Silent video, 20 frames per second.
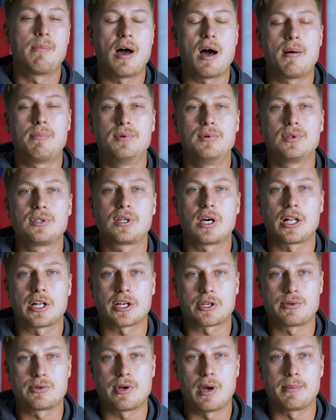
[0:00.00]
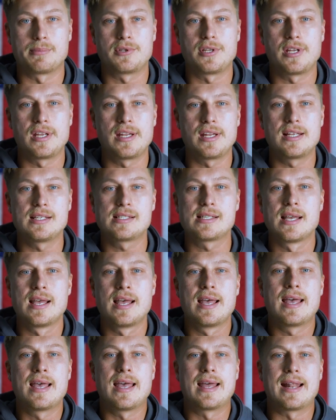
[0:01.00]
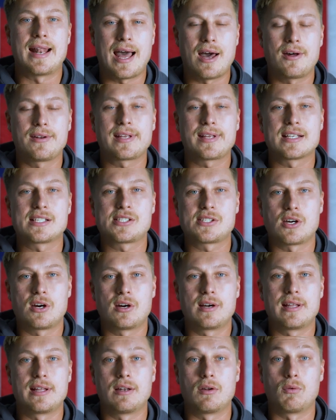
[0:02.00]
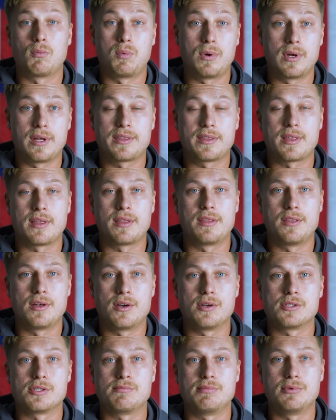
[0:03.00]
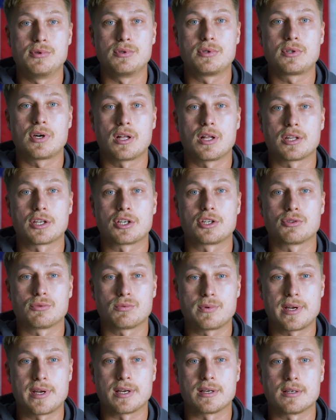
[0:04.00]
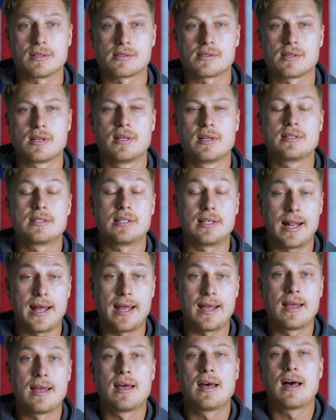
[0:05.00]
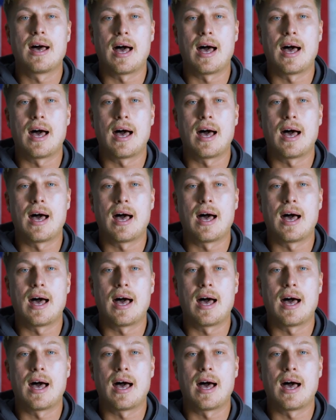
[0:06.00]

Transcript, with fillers: about blue collar career opportunities and how to get started with those blue collar careers. Today,